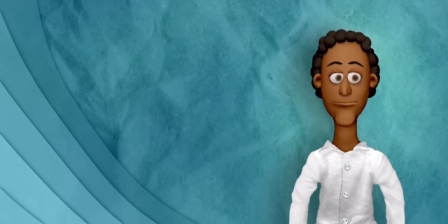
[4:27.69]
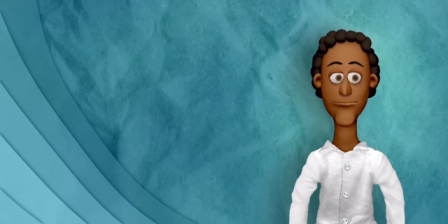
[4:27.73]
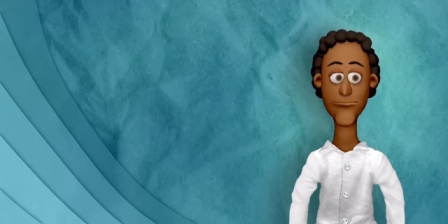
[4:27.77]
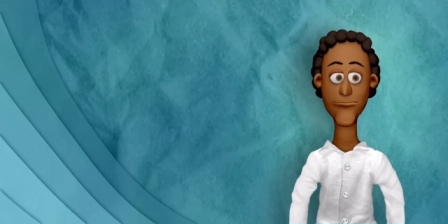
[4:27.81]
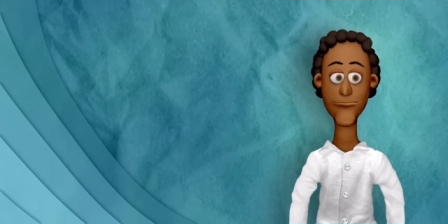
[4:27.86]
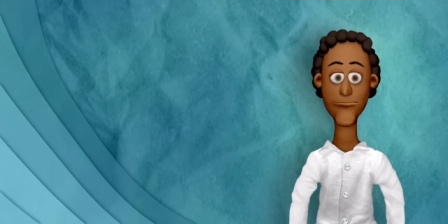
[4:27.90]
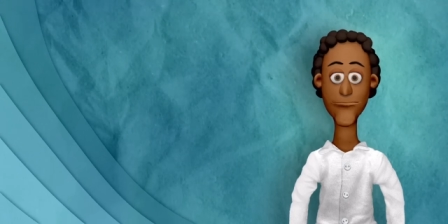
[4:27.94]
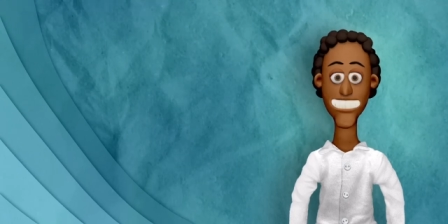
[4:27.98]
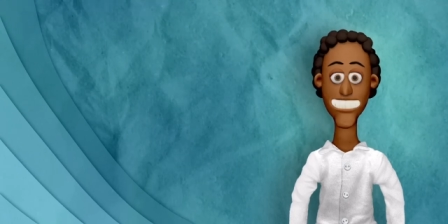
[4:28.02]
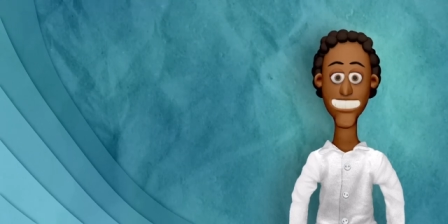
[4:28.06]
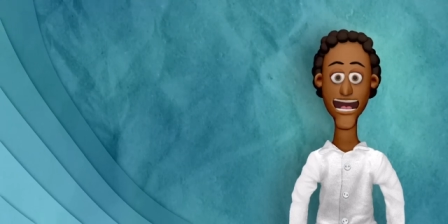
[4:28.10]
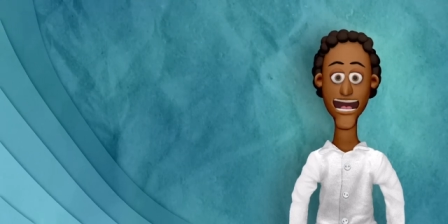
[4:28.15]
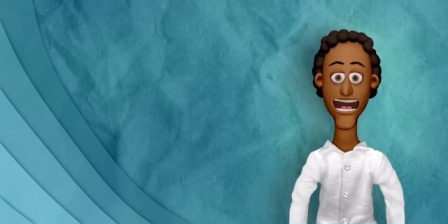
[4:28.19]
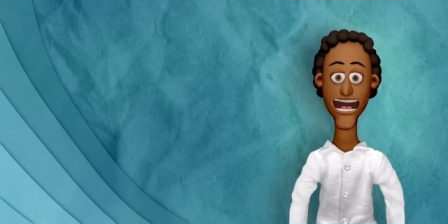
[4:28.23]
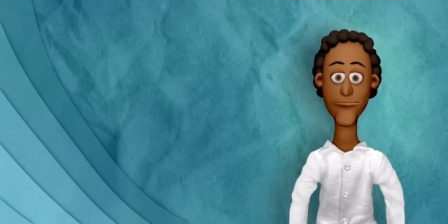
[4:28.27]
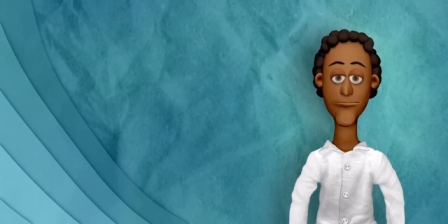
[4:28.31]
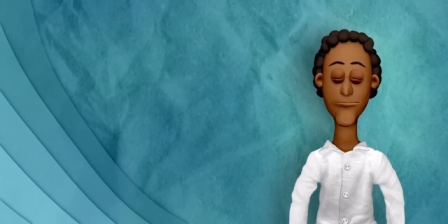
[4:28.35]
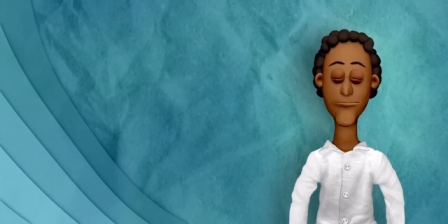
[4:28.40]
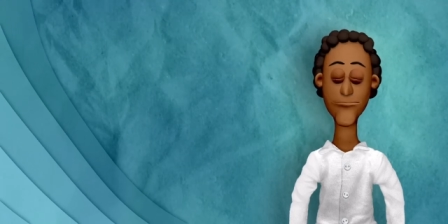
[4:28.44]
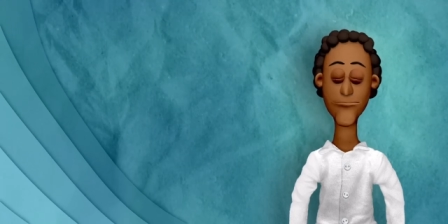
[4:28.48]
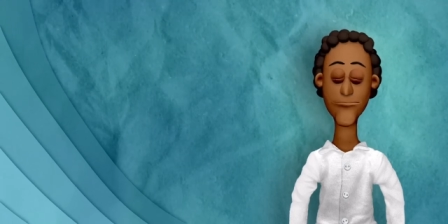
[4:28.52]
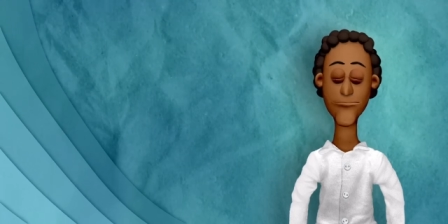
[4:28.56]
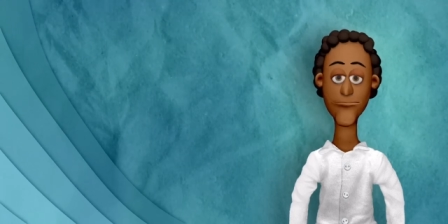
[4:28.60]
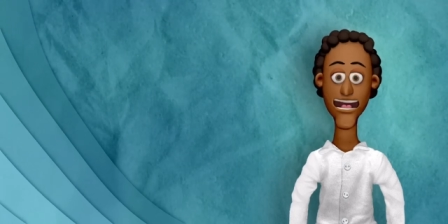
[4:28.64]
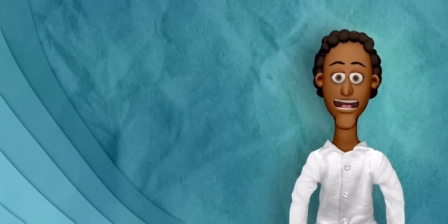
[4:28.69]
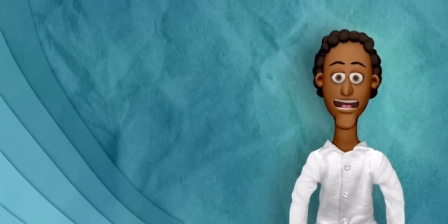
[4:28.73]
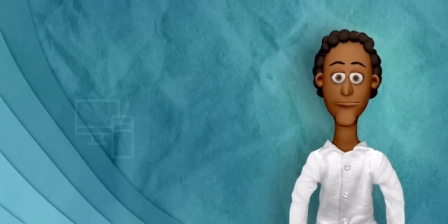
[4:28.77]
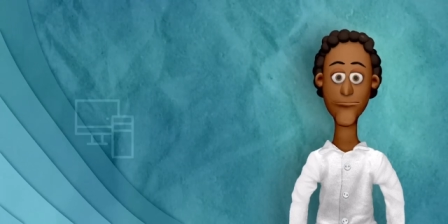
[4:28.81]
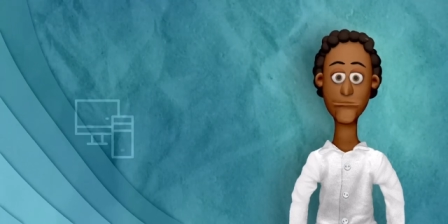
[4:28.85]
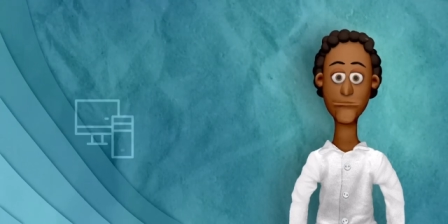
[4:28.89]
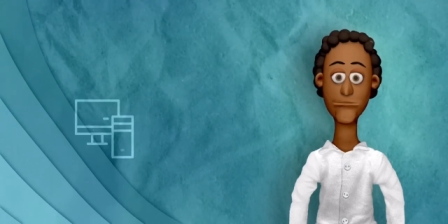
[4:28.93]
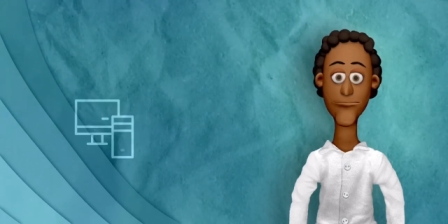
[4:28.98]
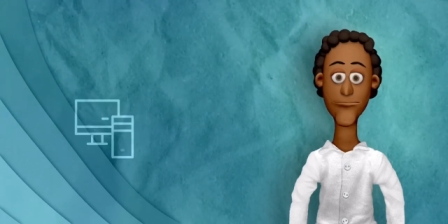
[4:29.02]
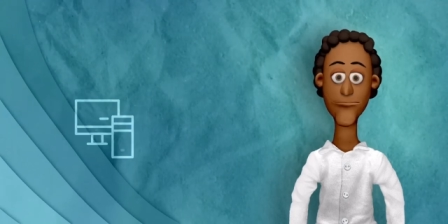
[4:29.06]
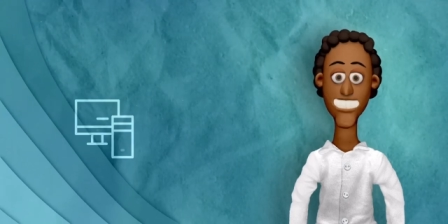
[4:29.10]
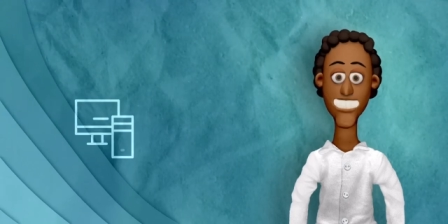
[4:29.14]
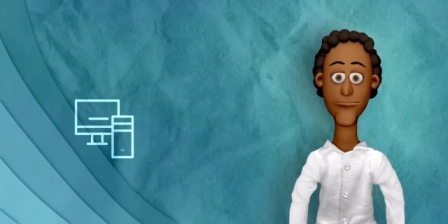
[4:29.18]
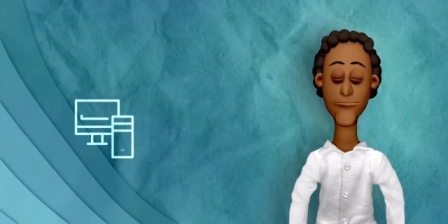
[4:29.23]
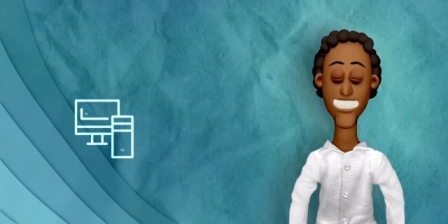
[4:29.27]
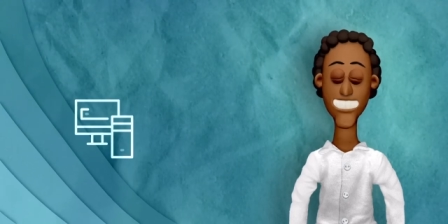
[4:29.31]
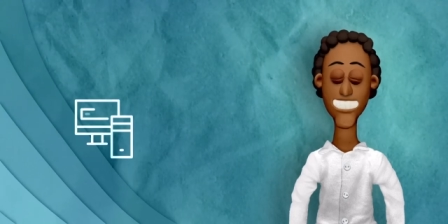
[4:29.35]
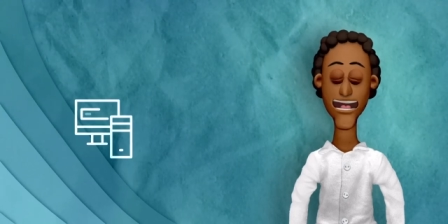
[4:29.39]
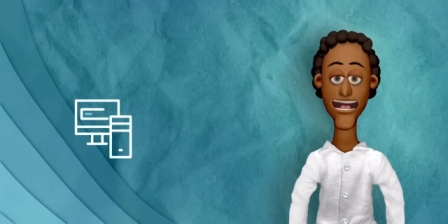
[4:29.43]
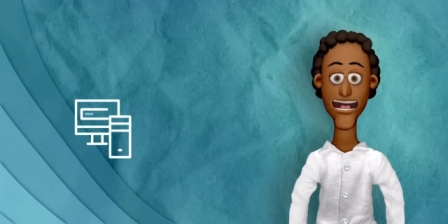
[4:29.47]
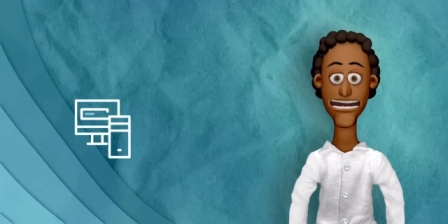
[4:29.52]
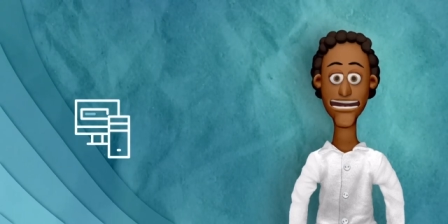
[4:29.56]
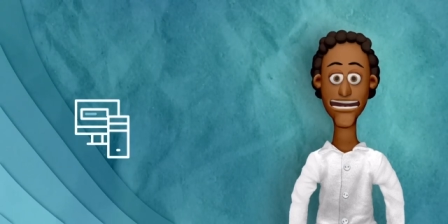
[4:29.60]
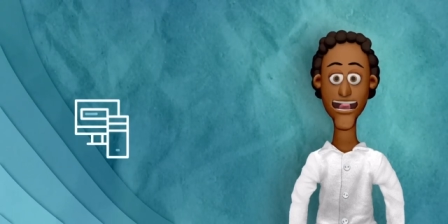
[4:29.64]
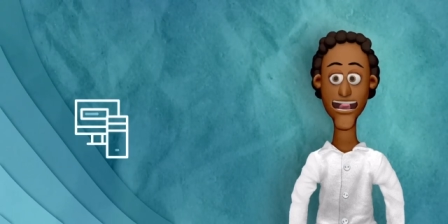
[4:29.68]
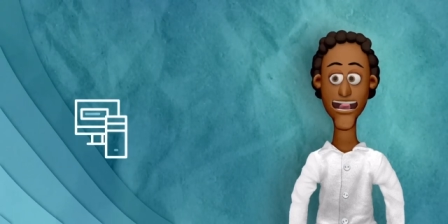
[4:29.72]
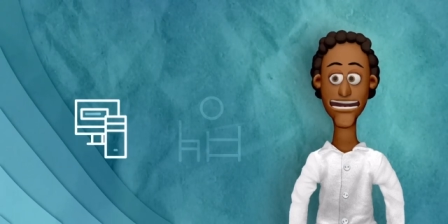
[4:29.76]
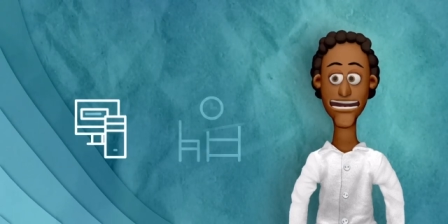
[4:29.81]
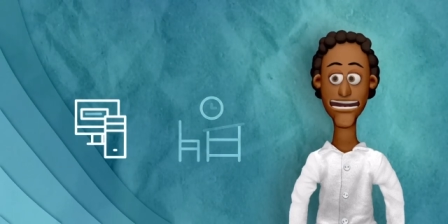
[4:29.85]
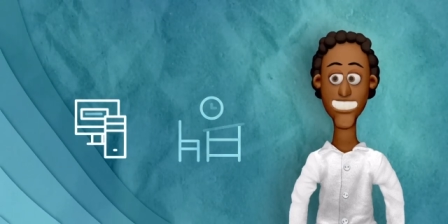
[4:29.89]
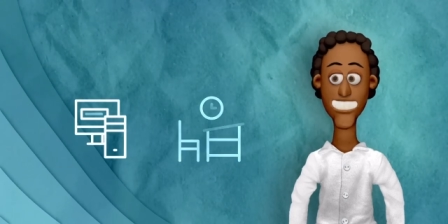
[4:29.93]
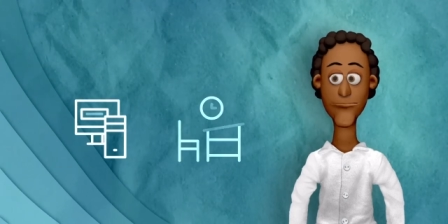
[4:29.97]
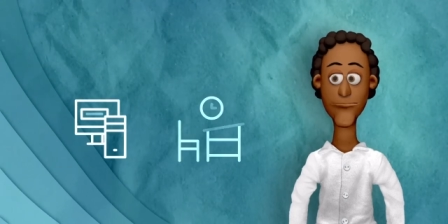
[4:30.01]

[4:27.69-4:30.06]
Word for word: because they are applicable online